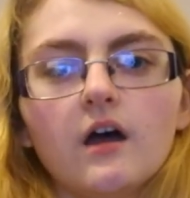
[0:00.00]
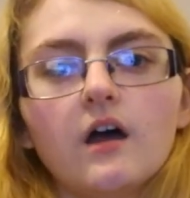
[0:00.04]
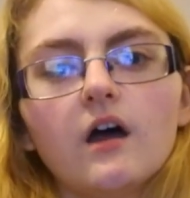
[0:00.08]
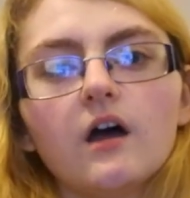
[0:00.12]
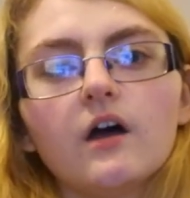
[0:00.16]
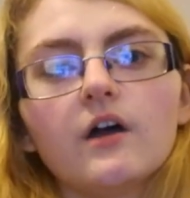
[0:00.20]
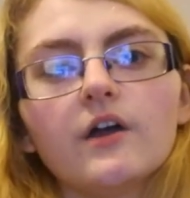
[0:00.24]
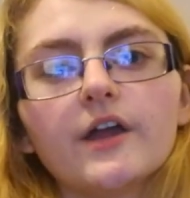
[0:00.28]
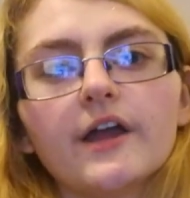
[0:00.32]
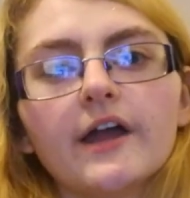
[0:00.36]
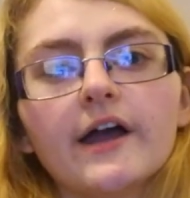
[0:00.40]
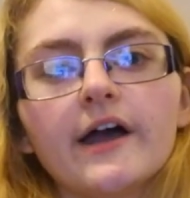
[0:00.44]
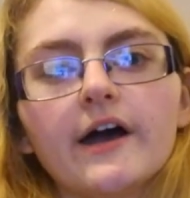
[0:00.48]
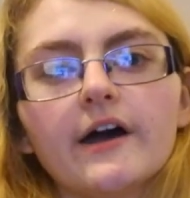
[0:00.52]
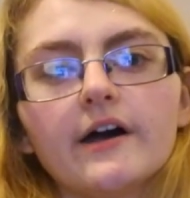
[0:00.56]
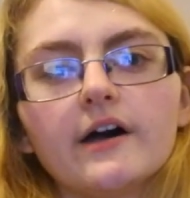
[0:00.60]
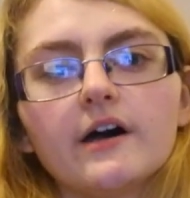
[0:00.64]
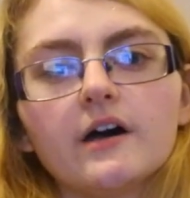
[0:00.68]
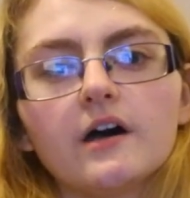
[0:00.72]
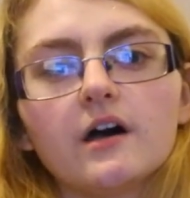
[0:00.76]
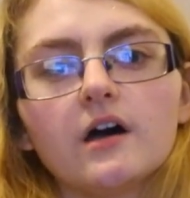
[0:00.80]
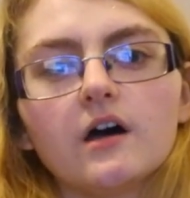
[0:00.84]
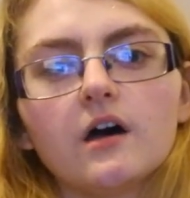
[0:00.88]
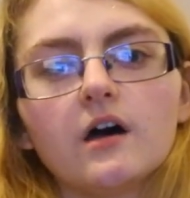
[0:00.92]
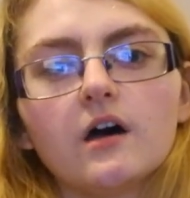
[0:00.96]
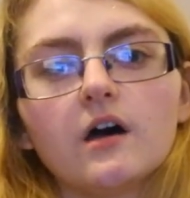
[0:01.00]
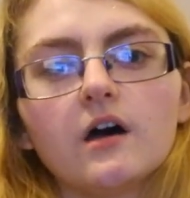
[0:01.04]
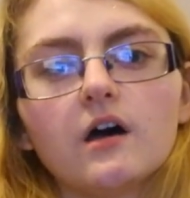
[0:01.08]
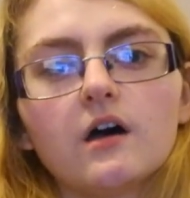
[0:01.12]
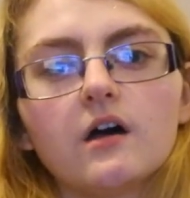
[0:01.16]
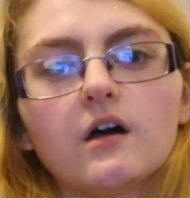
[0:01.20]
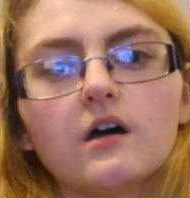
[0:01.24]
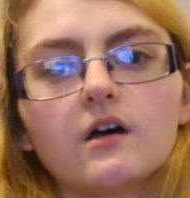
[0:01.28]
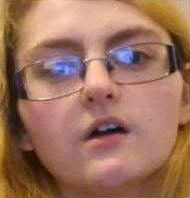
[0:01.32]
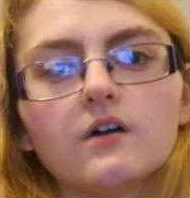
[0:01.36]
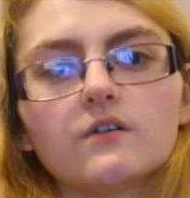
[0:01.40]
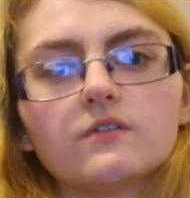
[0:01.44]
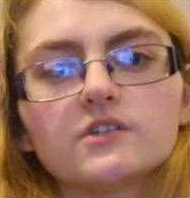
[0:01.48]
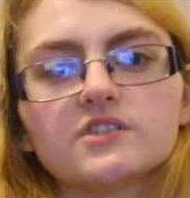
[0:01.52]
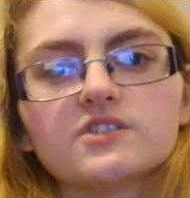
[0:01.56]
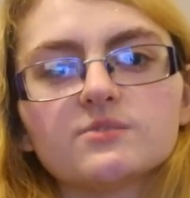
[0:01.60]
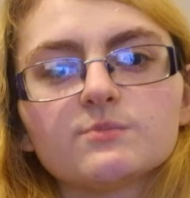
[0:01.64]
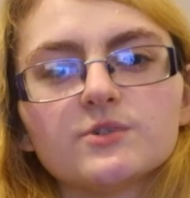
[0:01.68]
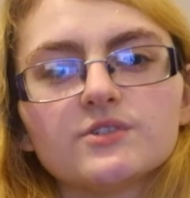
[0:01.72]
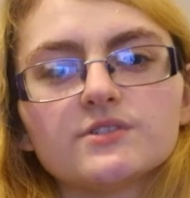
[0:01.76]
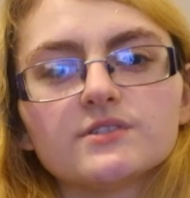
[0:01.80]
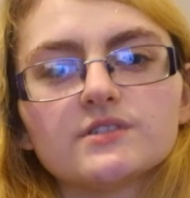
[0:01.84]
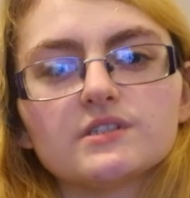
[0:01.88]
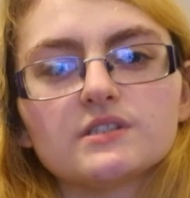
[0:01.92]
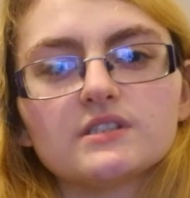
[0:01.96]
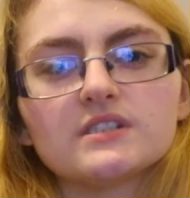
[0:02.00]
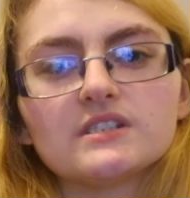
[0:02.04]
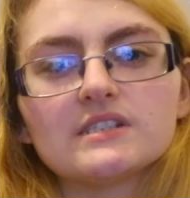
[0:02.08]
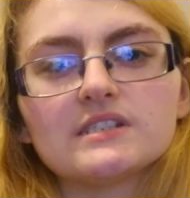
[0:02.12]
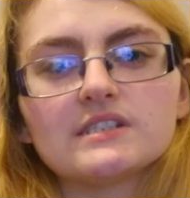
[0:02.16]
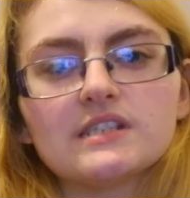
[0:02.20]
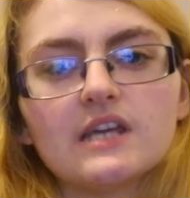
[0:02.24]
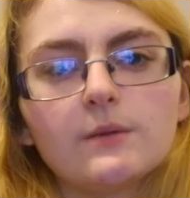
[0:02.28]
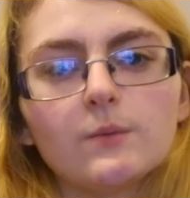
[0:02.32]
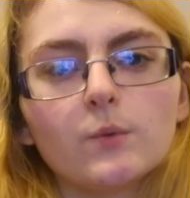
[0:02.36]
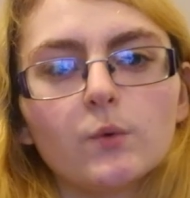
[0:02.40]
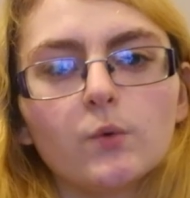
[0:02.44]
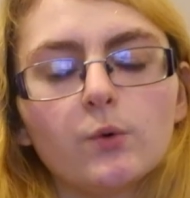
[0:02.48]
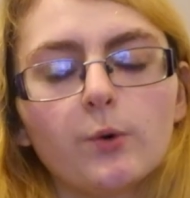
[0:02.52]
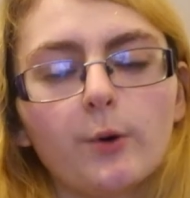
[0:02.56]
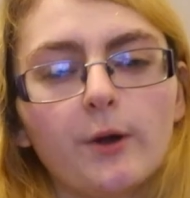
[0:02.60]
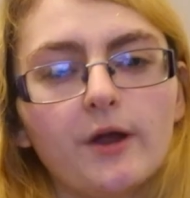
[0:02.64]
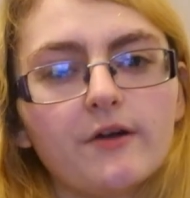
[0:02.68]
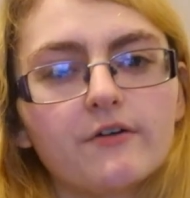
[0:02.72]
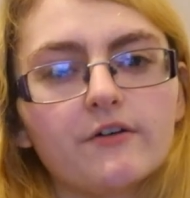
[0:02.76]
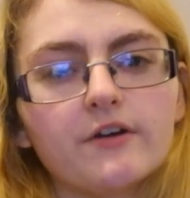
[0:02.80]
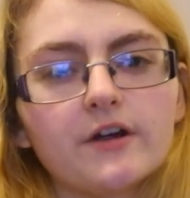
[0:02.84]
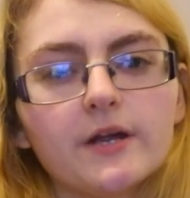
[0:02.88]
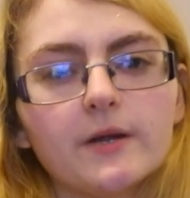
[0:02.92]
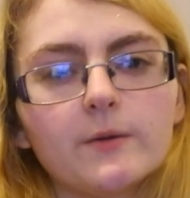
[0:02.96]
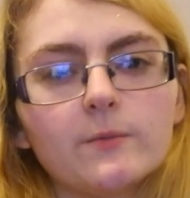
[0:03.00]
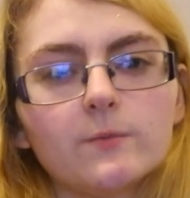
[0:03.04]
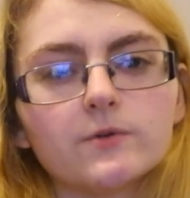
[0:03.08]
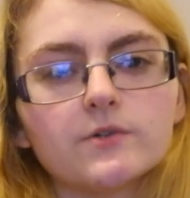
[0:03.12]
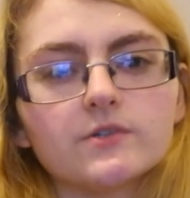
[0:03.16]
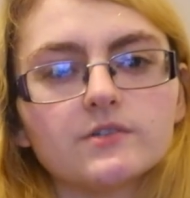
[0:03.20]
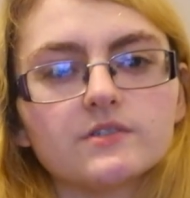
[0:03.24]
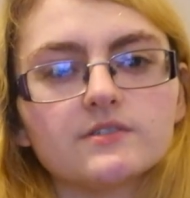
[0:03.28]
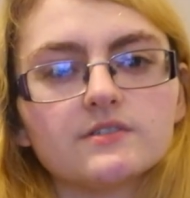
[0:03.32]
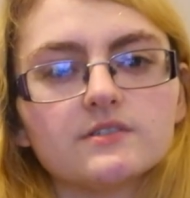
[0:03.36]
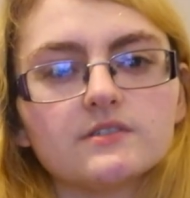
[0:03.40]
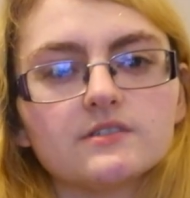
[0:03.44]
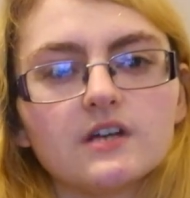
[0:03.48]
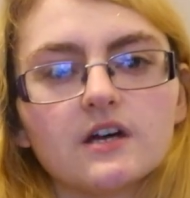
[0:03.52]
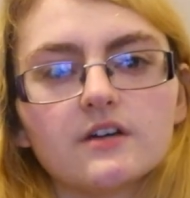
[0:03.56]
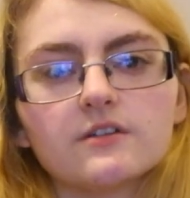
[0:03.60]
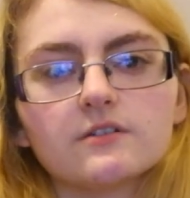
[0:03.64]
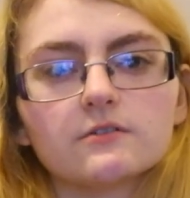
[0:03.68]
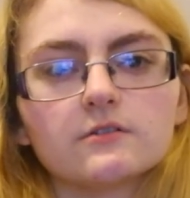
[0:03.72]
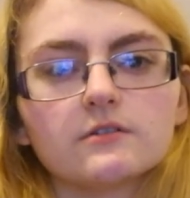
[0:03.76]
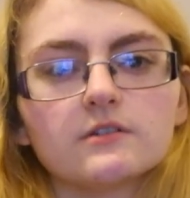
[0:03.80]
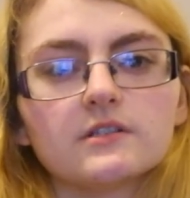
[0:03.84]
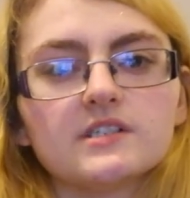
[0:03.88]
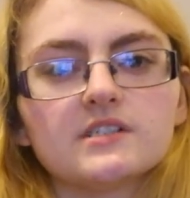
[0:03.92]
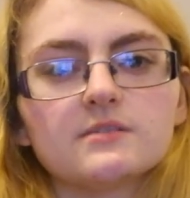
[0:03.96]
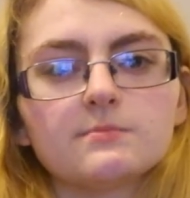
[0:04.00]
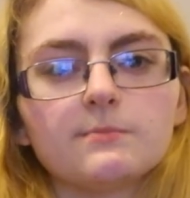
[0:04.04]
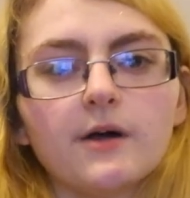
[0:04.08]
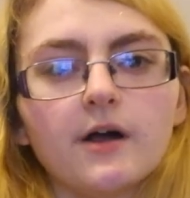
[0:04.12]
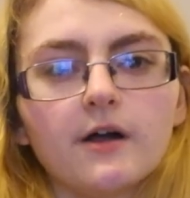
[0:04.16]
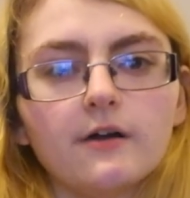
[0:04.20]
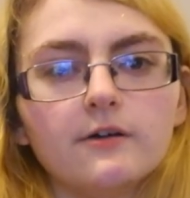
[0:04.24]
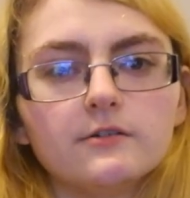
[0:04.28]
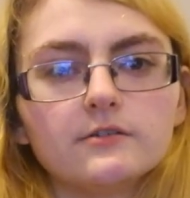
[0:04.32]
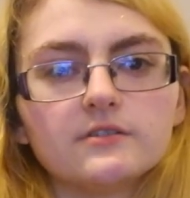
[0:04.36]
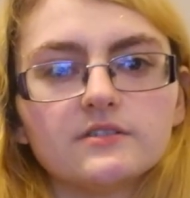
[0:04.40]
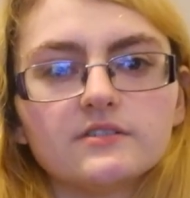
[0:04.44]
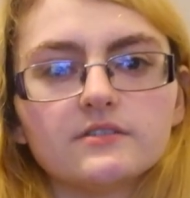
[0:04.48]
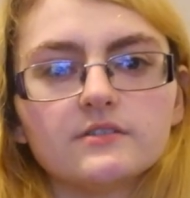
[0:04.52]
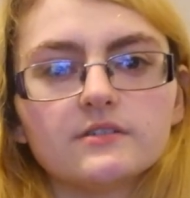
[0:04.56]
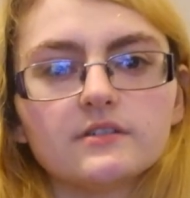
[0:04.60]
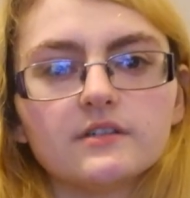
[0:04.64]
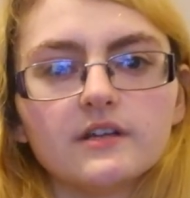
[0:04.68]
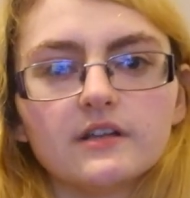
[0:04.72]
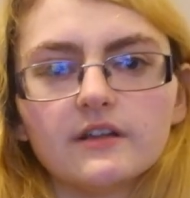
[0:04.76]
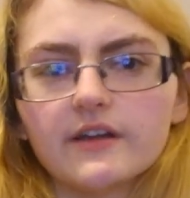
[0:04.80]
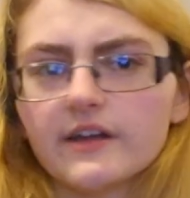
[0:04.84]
oh yeah, a response to the same query was done on this post.